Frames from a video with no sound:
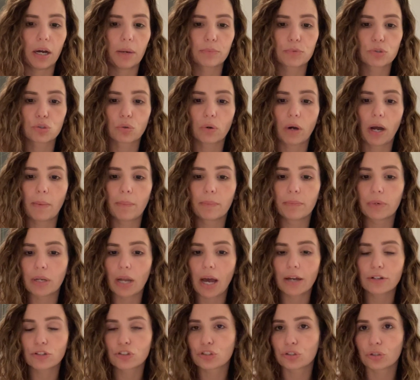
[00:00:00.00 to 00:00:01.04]
So I'm
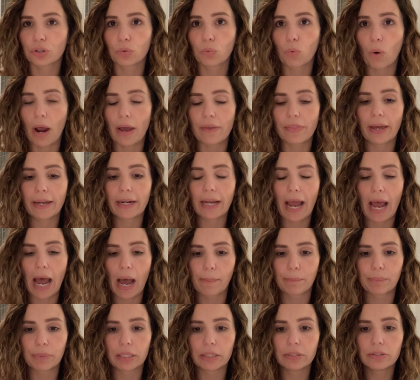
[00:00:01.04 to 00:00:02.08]
not sure why that
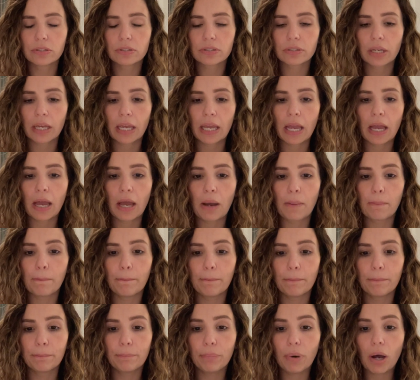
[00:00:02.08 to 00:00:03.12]
happened.
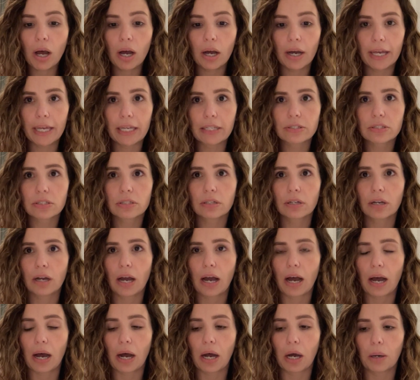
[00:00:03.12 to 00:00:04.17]
But
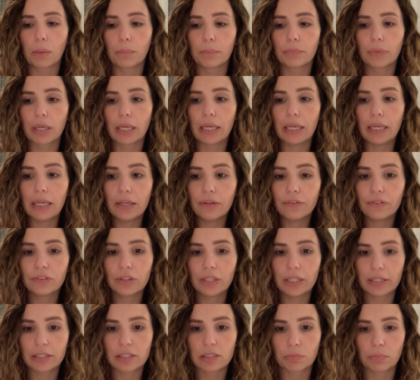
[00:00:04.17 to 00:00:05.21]
if
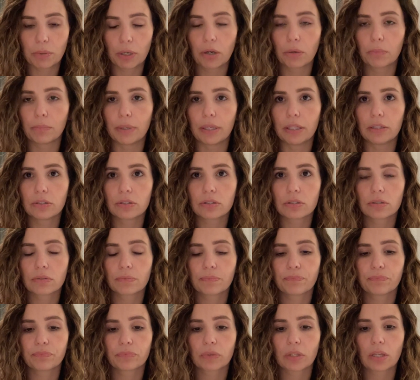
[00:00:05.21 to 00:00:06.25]
the experiment
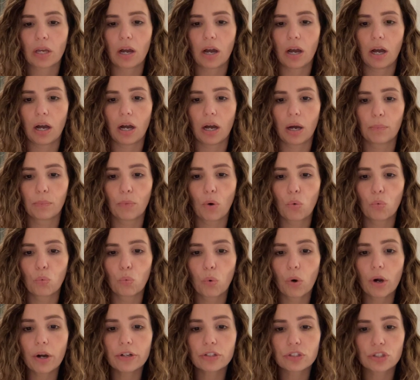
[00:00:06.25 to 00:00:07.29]

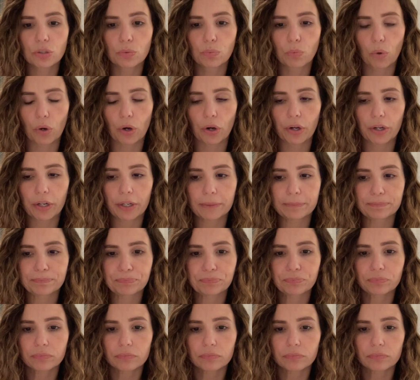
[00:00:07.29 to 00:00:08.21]
were to work,